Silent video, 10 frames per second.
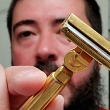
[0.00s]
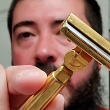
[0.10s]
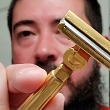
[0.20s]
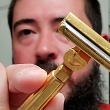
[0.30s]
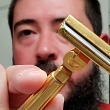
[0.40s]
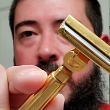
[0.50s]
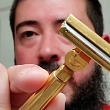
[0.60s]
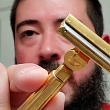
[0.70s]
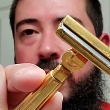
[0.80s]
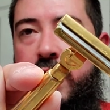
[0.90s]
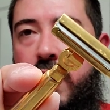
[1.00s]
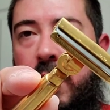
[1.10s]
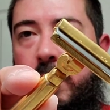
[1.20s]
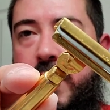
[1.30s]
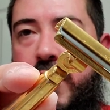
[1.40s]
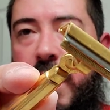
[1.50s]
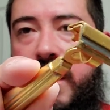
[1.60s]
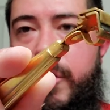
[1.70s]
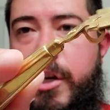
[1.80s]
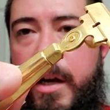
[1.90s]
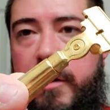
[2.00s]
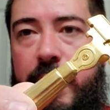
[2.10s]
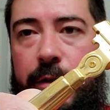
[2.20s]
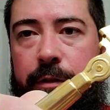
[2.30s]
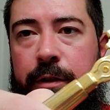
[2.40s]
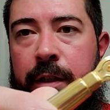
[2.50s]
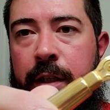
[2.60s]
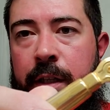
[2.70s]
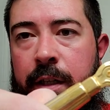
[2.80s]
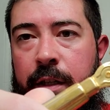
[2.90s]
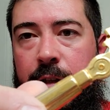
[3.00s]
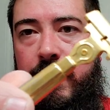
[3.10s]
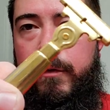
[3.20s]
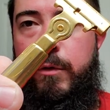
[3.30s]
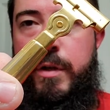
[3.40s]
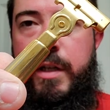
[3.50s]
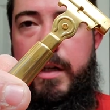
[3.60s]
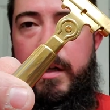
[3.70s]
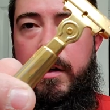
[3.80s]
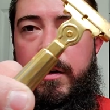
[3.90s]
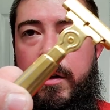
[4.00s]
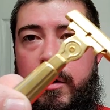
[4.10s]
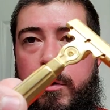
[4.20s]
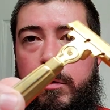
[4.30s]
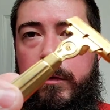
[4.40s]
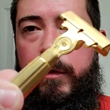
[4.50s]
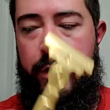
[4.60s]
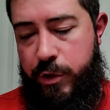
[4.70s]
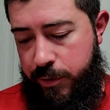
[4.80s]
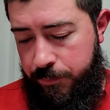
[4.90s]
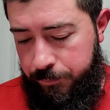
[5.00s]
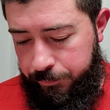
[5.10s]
I use the Eversharp Chic Injector, the 14 karat gold version.